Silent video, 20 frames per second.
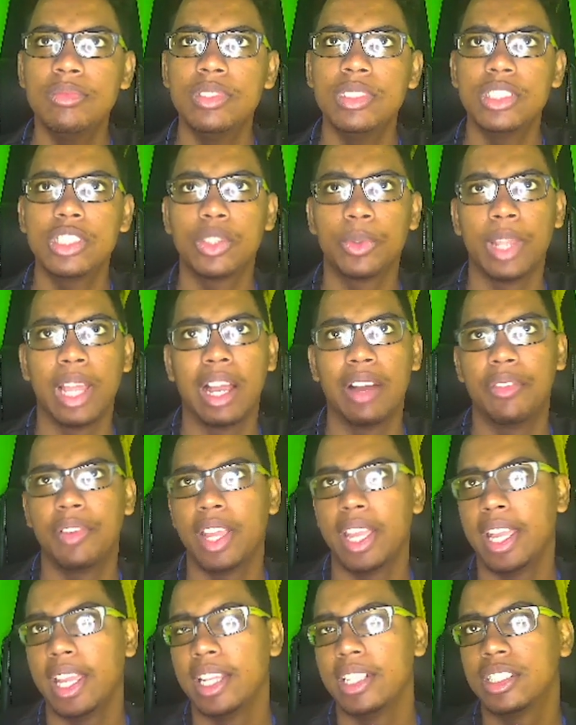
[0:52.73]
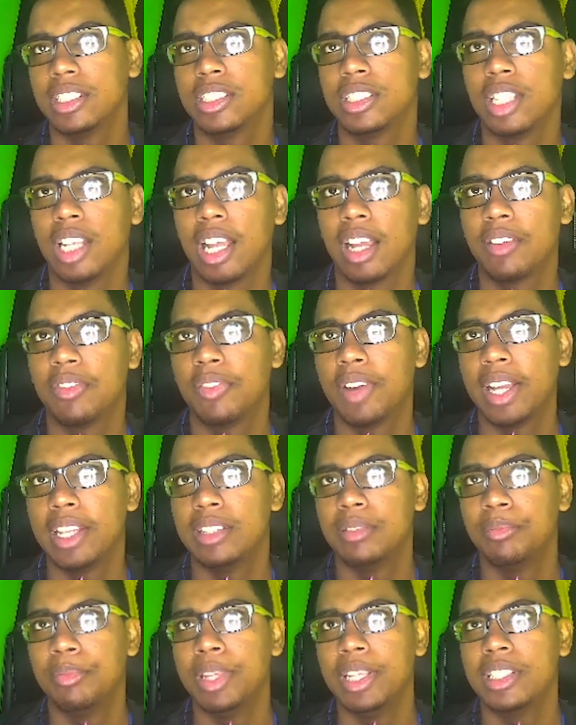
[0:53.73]
so we have A to select fight,
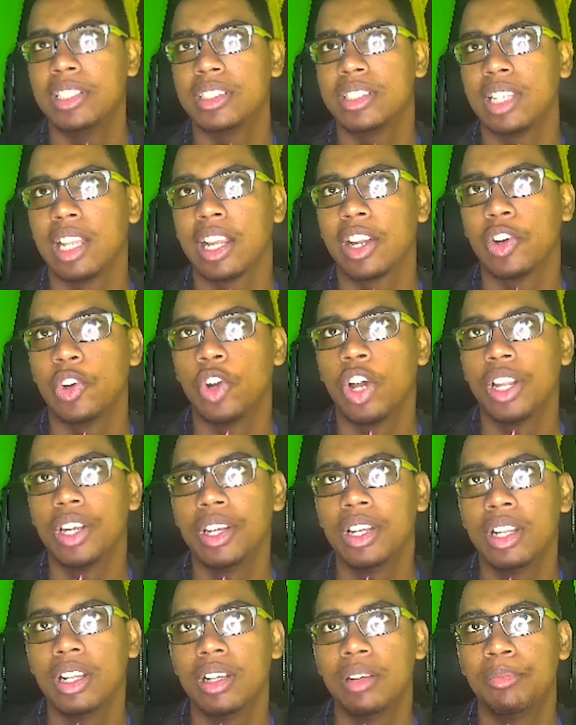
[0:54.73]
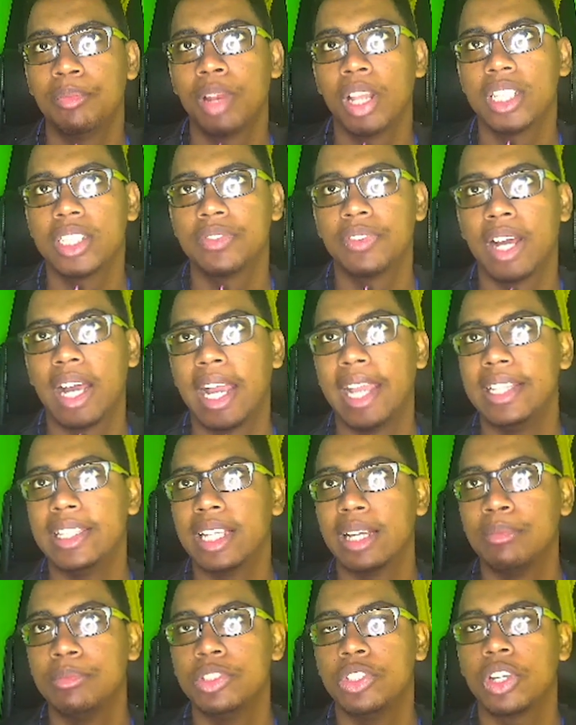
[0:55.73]
B to select run, plus for
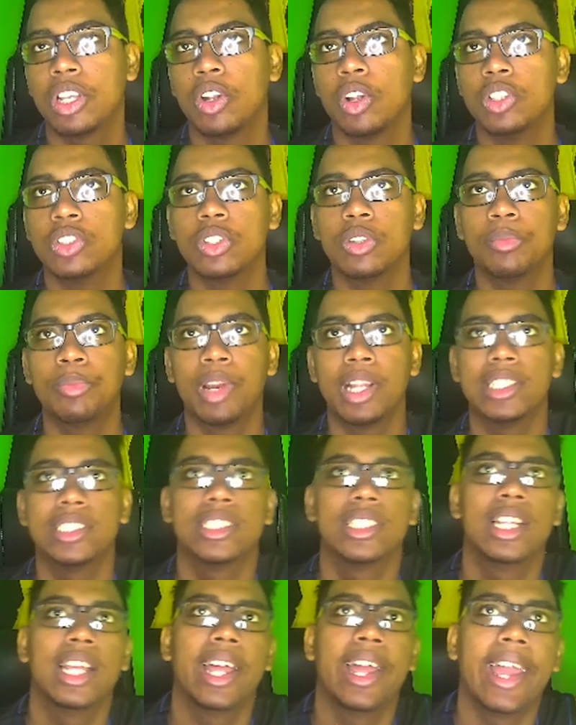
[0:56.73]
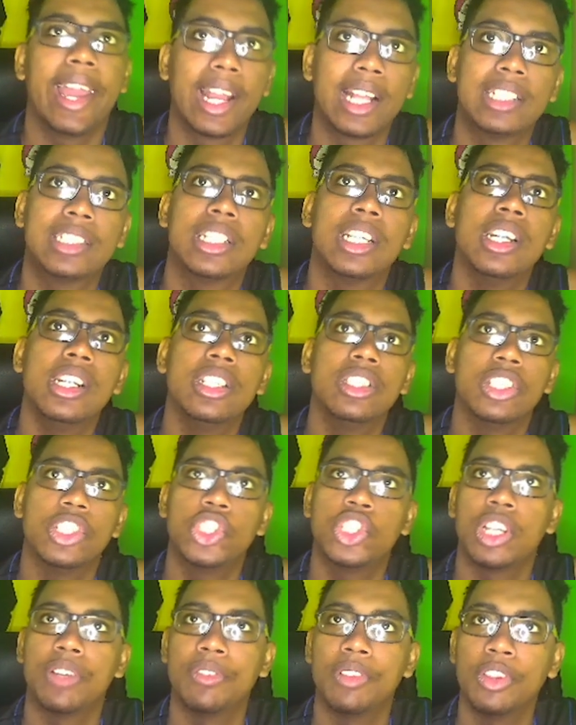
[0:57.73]
items. You can also press X to
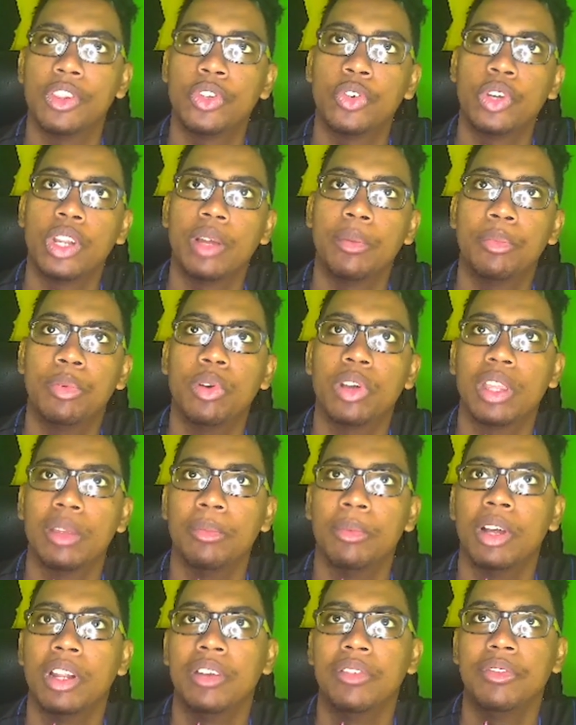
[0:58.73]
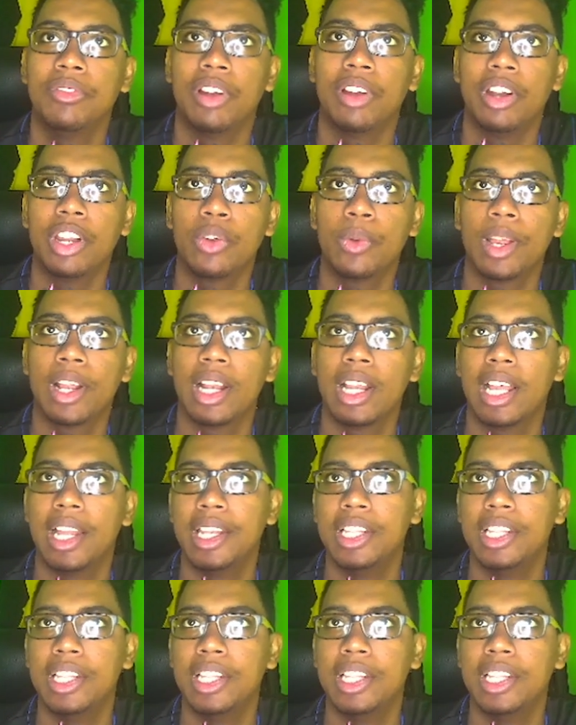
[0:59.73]
shuffle through your Pokemon very quickly the